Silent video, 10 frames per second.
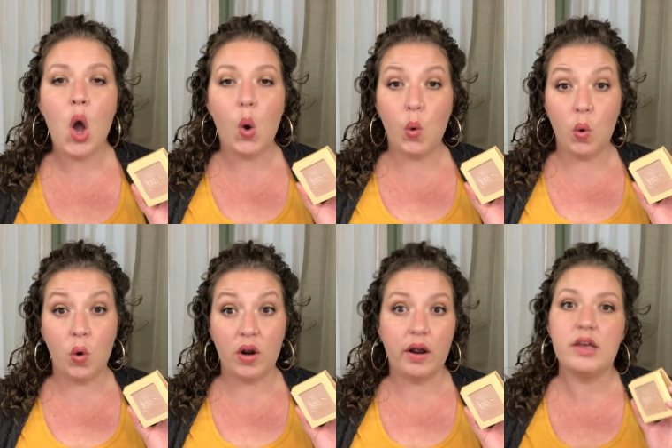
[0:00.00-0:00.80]

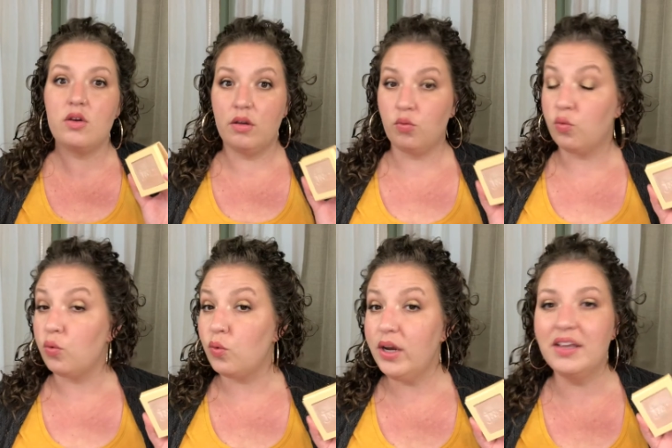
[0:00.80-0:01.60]
or you can
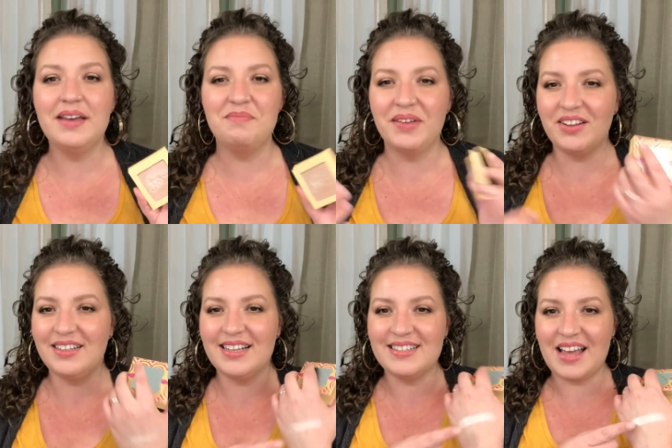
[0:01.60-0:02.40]
really build
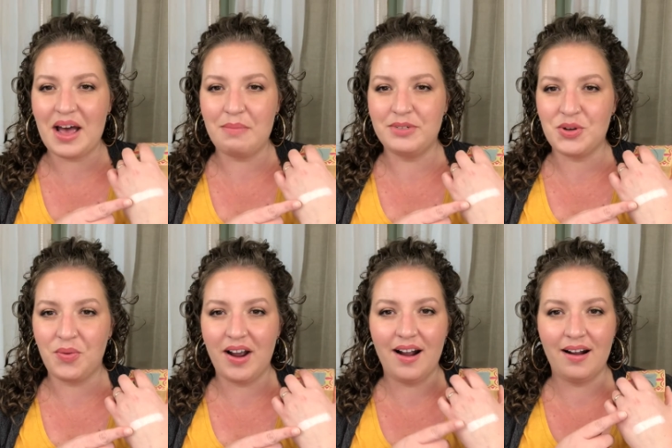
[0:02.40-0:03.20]
this up to
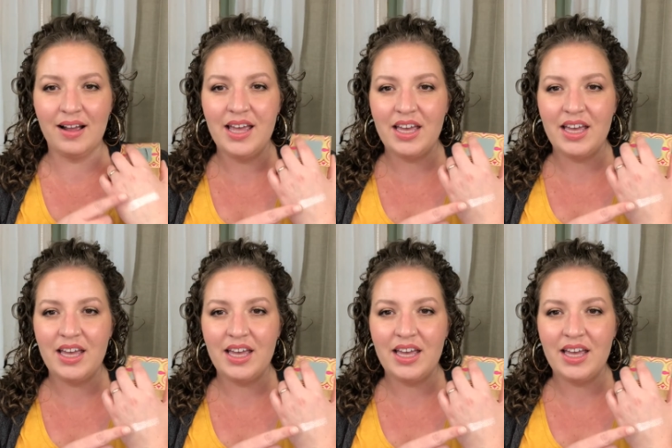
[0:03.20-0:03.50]
where,